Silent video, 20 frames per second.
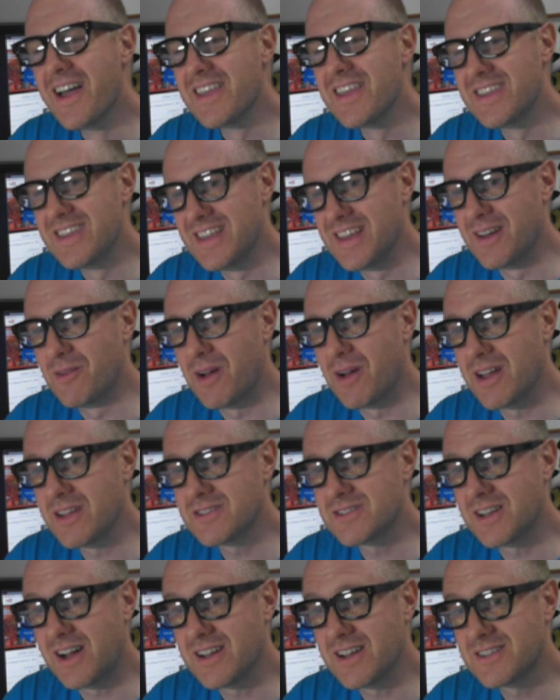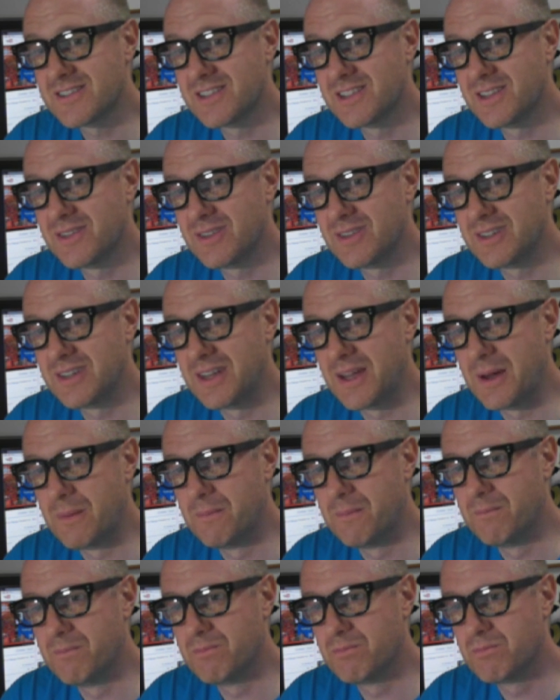Yeah, well, I used to live
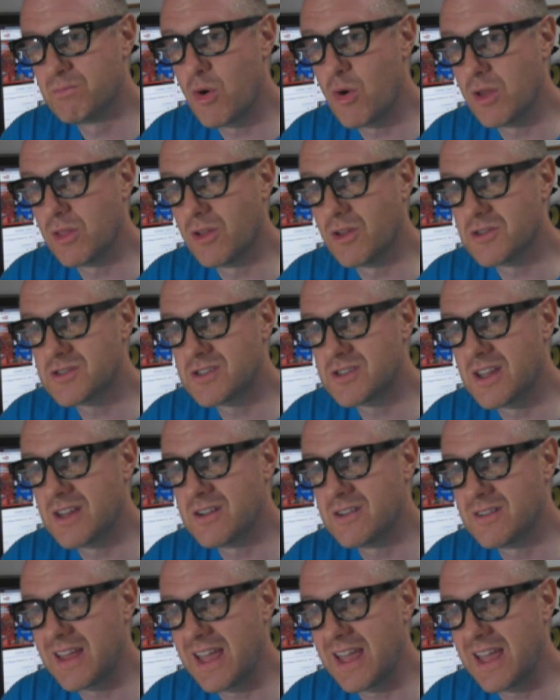in Point Lonsdale